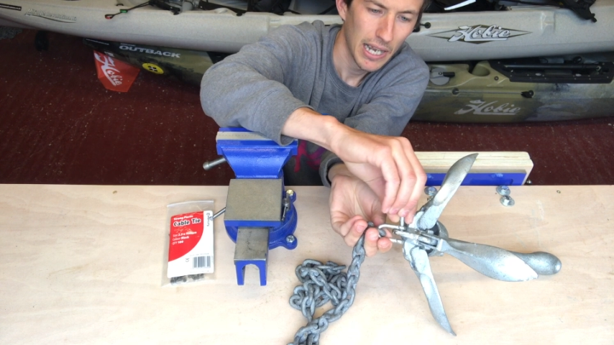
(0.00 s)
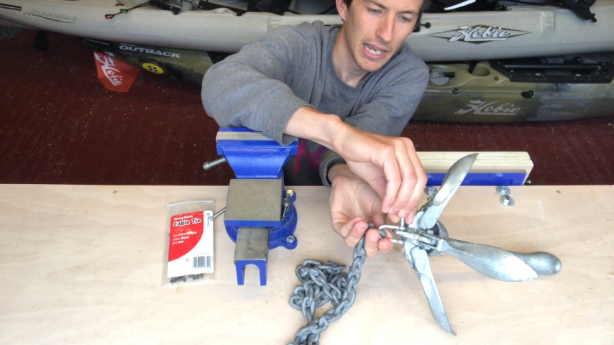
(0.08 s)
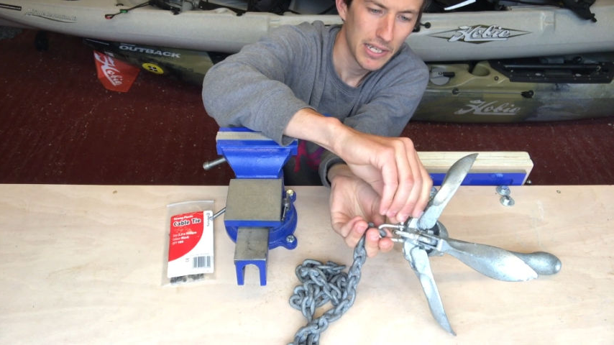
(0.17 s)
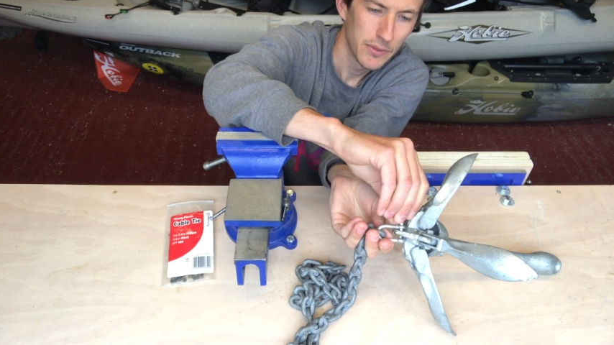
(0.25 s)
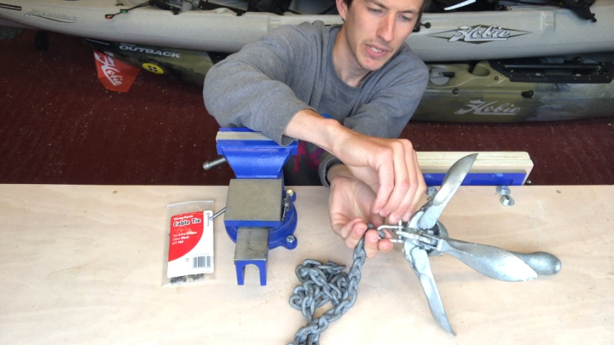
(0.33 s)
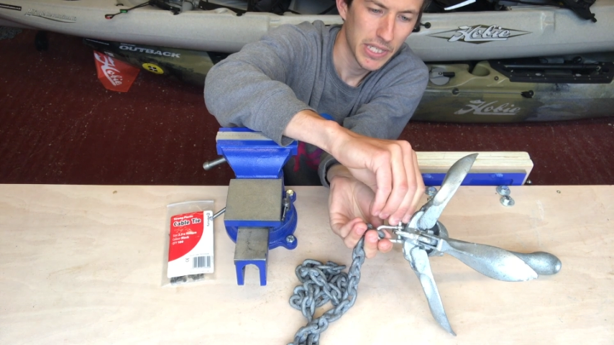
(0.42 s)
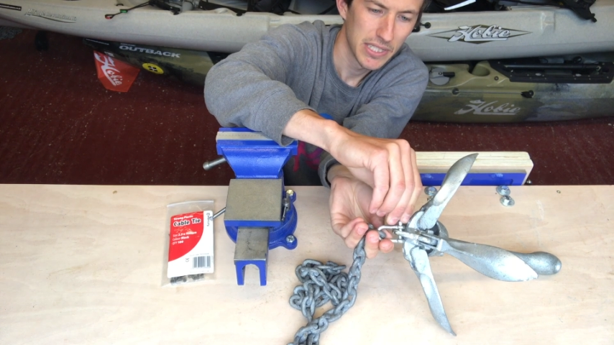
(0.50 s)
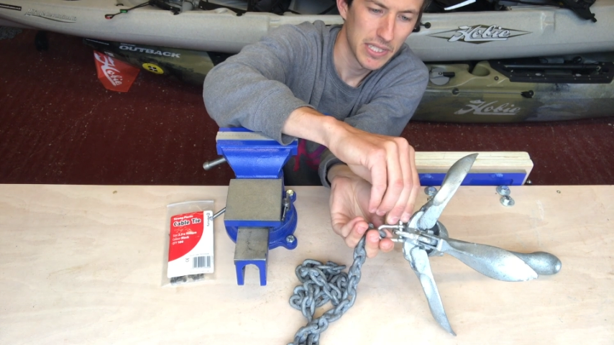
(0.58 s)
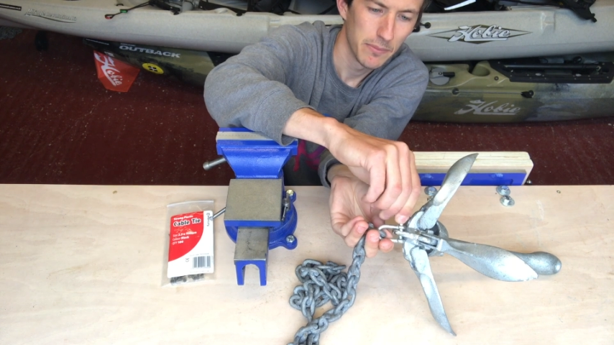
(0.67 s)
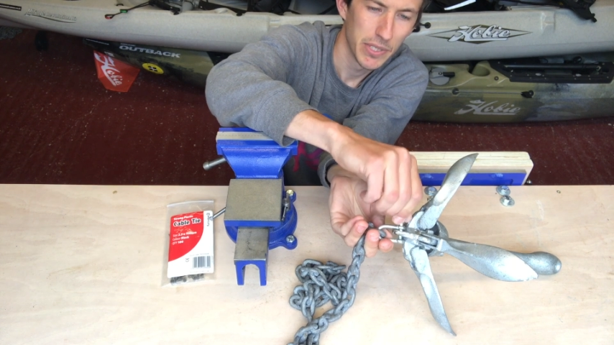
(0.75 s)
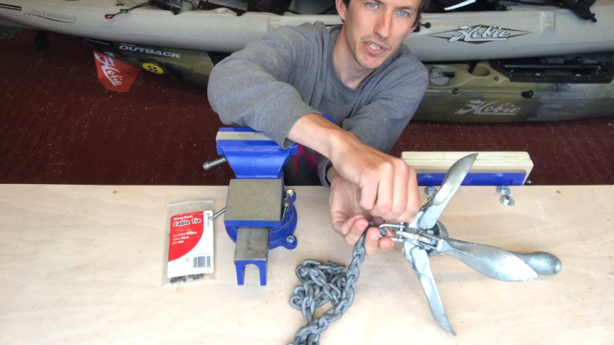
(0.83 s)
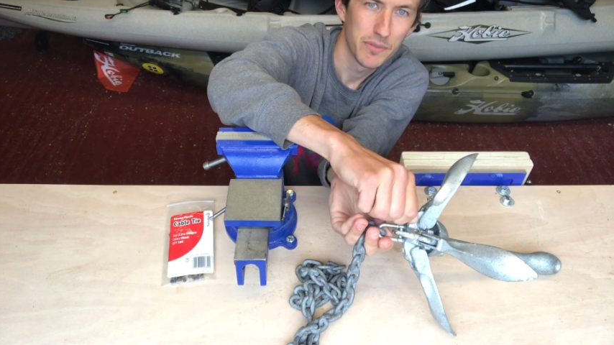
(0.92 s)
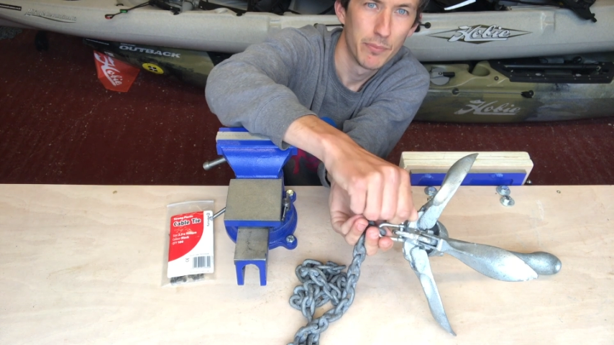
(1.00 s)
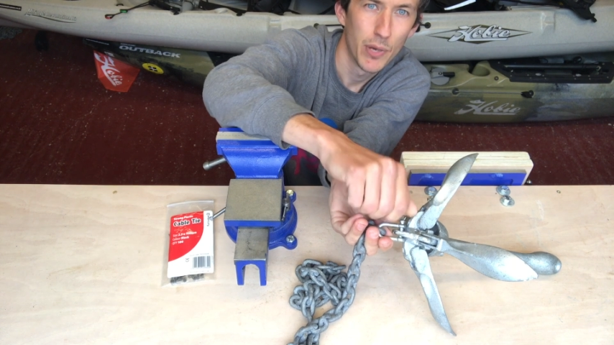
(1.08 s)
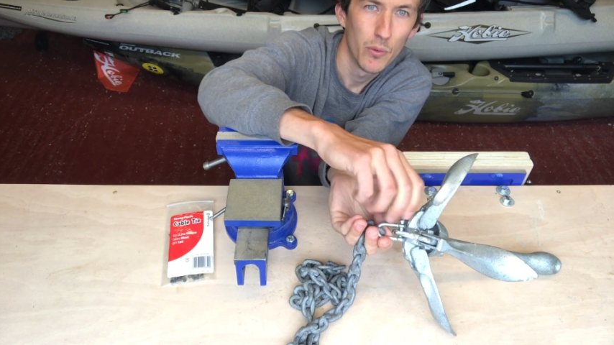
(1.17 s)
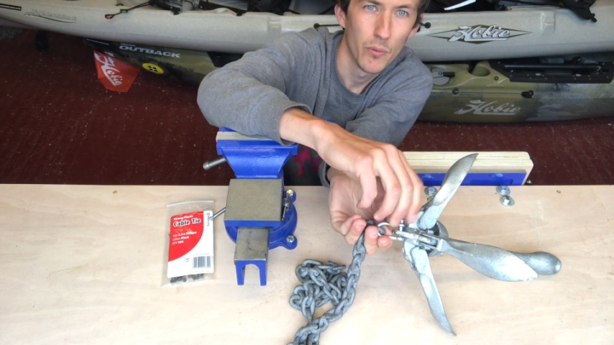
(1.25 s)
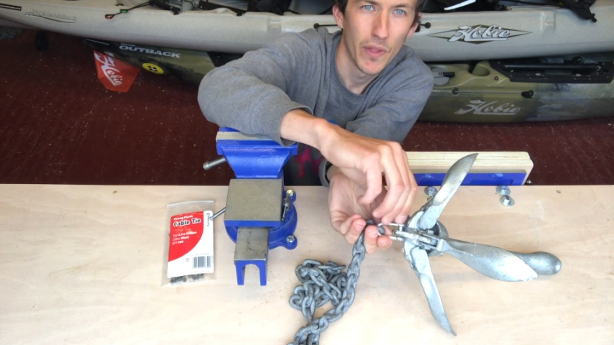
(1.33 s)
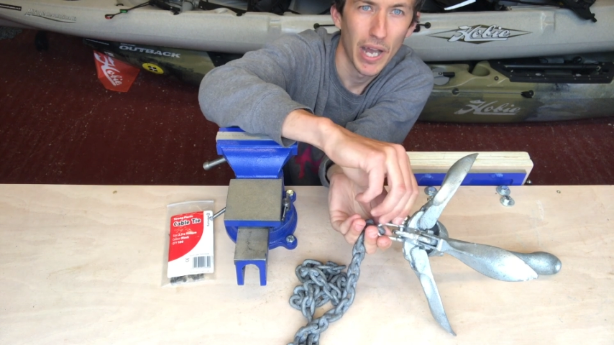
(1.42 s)
And we can simply just
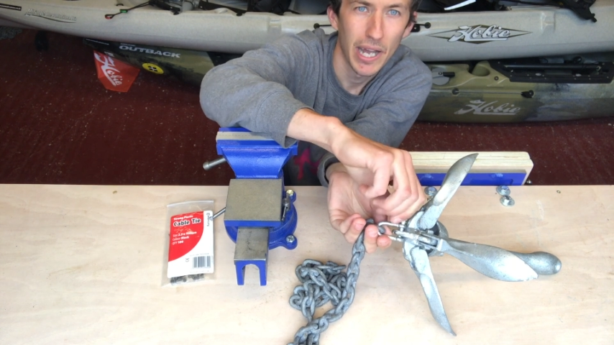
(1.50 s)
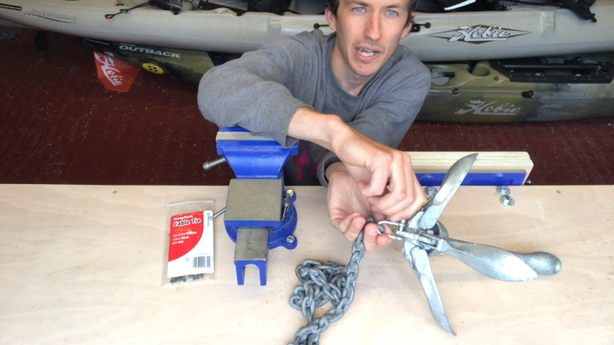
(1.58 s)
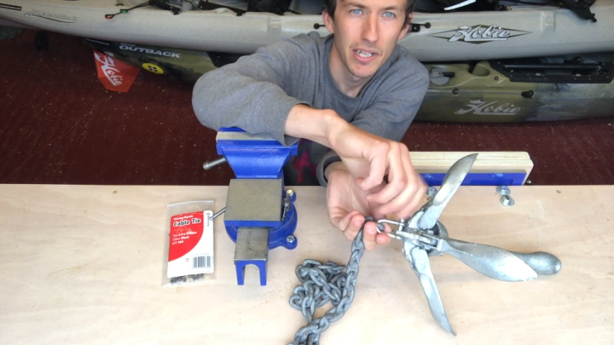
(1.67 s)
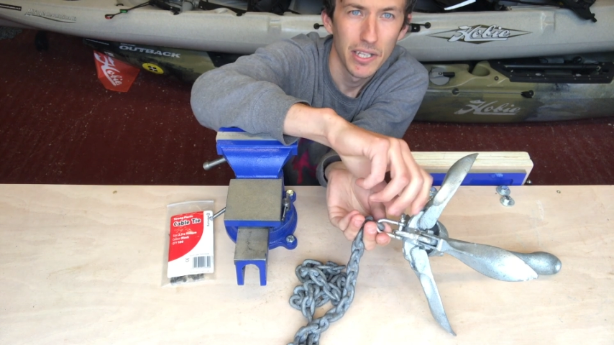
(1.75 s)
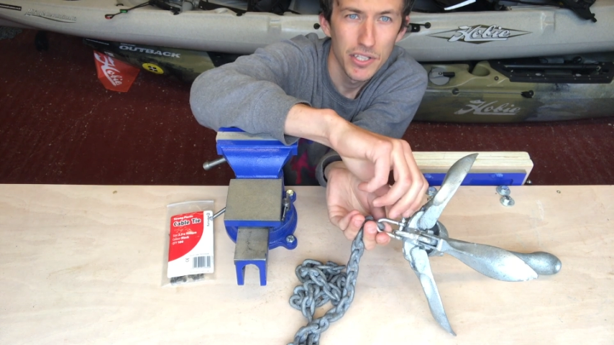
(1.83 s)
bolt that